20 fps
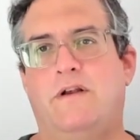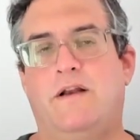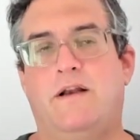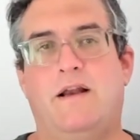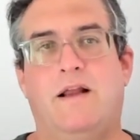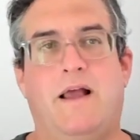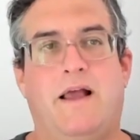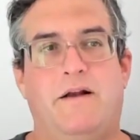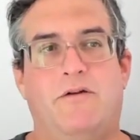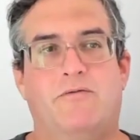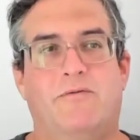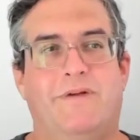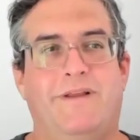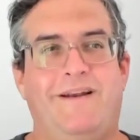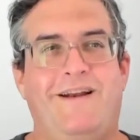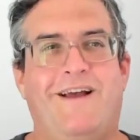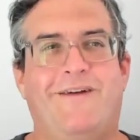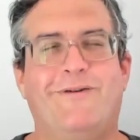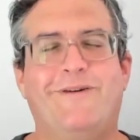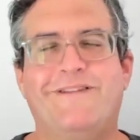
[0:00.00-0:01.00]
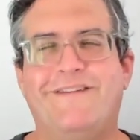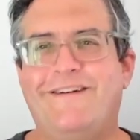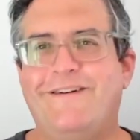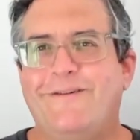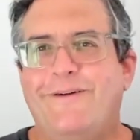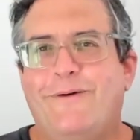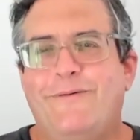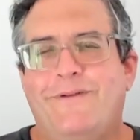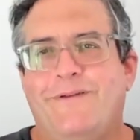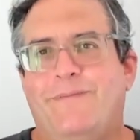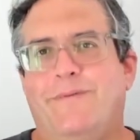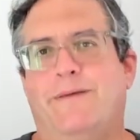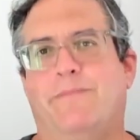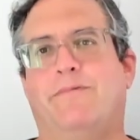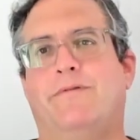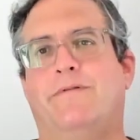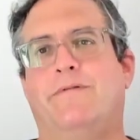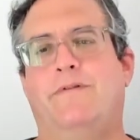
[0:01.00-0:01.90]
and I don't really know because I don't know these people.